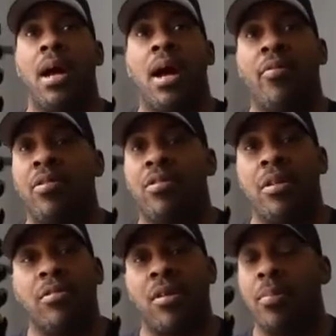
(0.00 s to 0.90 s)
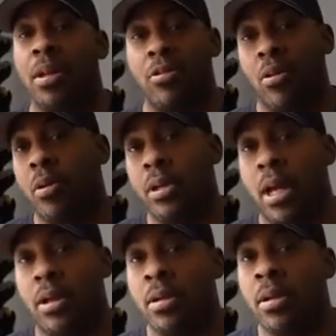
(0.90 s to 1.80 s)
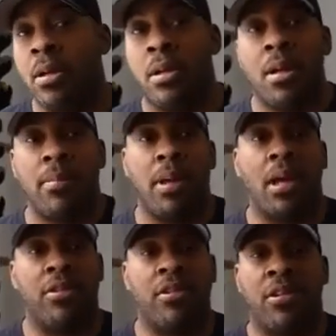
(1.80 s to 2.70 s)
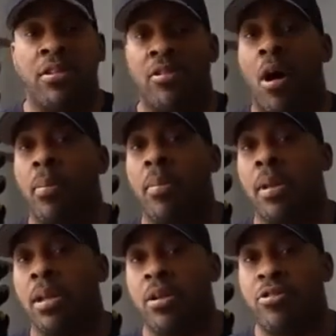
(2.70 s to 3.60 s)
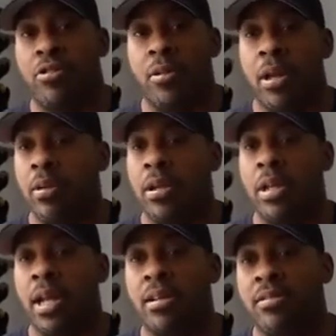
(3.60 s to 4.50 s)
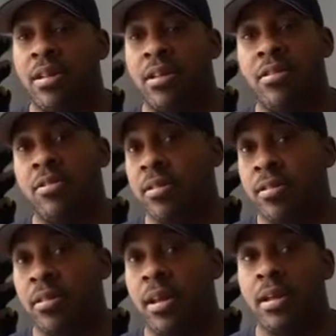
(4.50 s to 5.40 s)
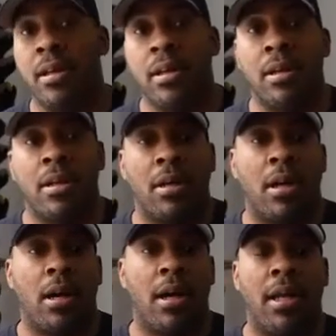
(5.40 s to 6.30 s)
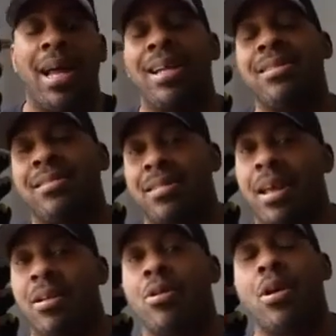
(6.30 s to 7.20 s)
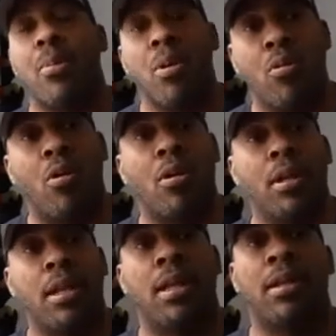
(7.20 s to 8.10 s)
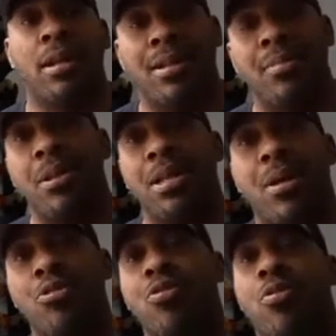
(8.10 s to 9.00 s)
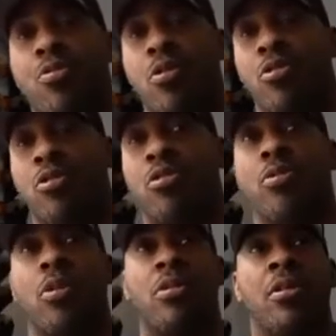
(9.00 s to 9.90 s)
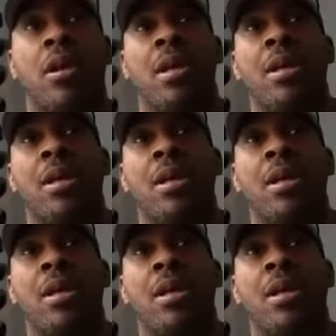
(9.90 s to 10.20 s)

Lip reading: obviously something's going down, because the disarmament issue here in the United States is insane. And not insane, don't get me wrong. That was a wrong choice of words.